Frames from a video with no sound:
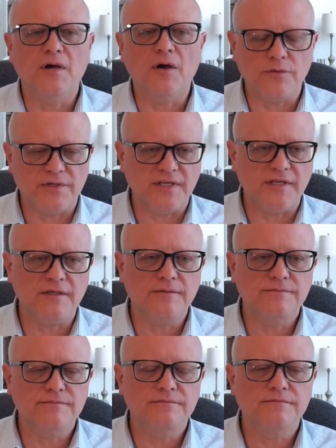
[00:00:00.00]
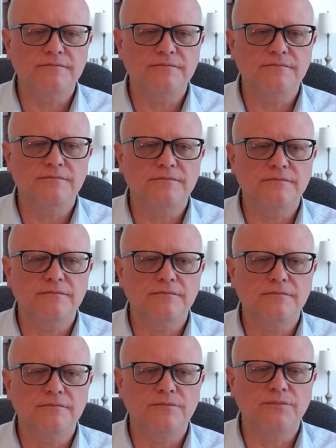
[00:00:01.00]
OD
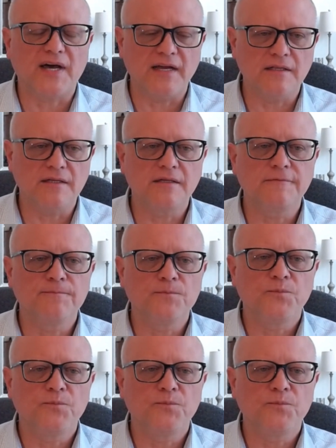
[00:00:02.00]
piling.